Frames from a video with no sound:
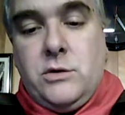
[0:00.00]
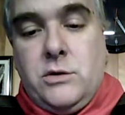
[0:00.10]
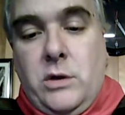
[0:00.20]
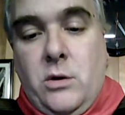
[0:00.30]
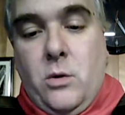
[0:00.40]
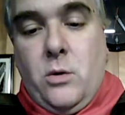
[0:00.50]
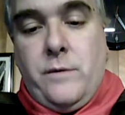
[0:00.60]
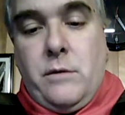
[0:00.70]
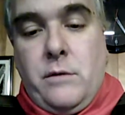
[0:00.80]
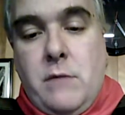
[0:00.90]
So I go
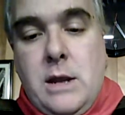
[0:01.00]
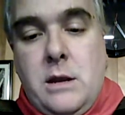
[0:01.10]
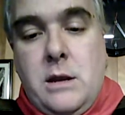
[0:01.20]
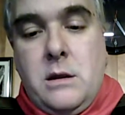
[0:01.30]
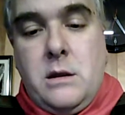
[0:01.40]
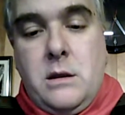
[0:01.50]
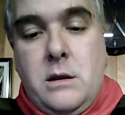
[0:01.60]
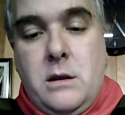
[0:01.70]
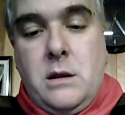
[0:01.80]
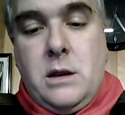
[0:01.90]
over the red
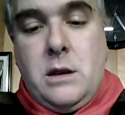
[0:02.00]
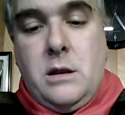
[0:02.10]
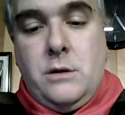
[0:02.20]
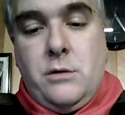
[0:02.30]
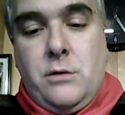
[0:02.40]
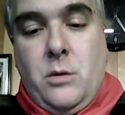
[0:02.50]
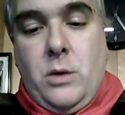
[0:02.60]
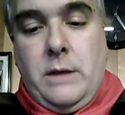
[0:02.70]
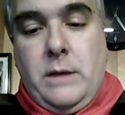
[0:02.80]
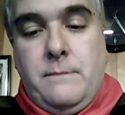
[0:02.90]
and under the
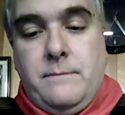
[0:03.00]
white.